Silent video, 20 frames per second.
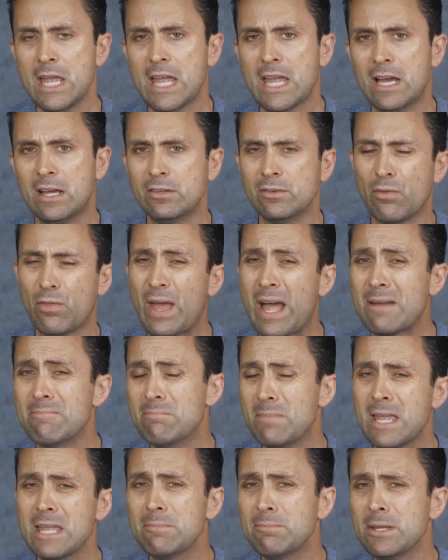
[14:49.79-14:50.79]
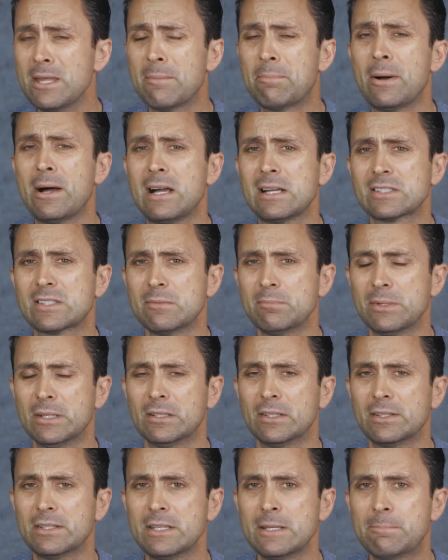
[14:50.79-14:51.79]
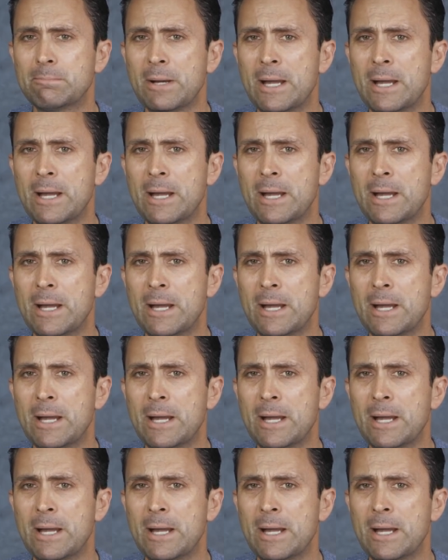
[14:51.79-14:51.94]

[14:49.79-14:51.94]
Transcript: And that may be a possibility,